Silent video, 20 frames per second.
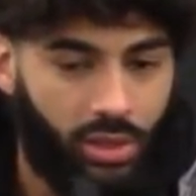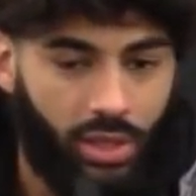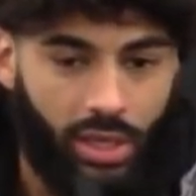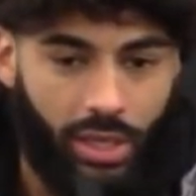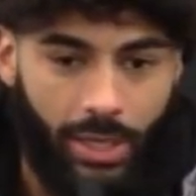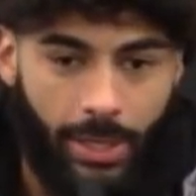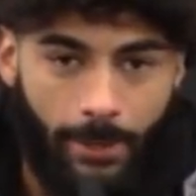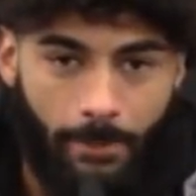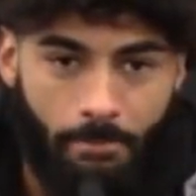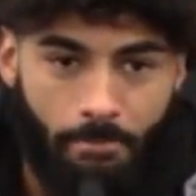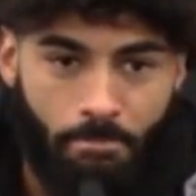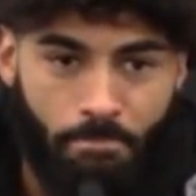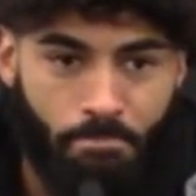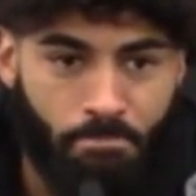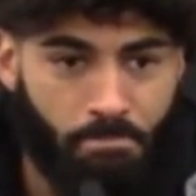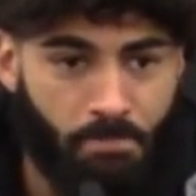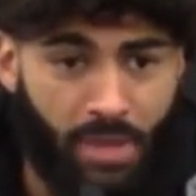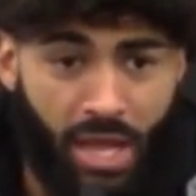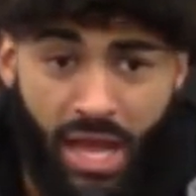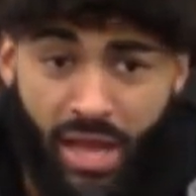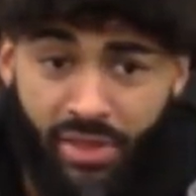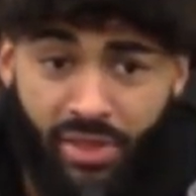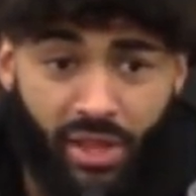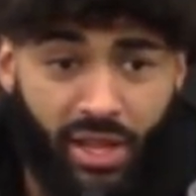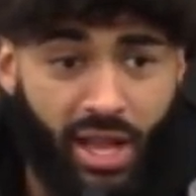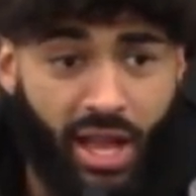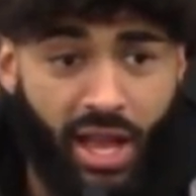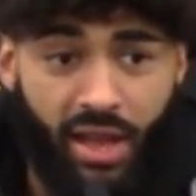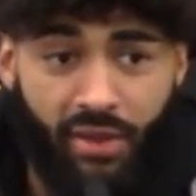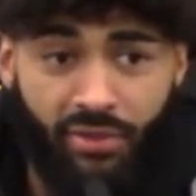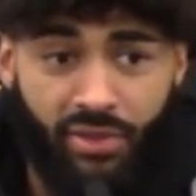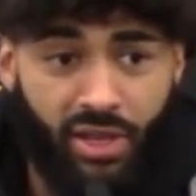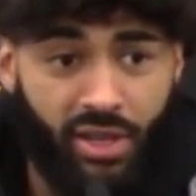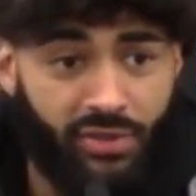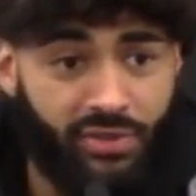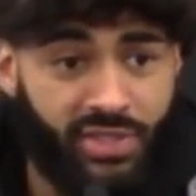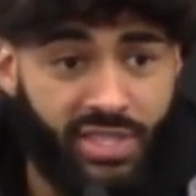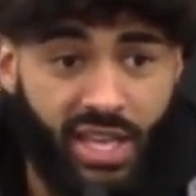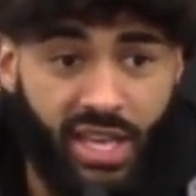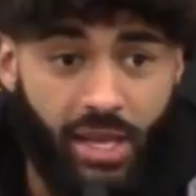I think I have
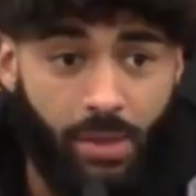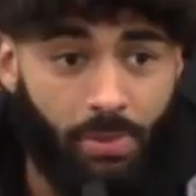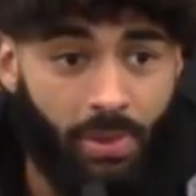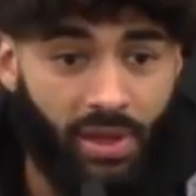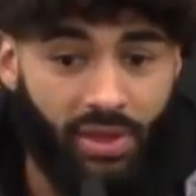enough tape.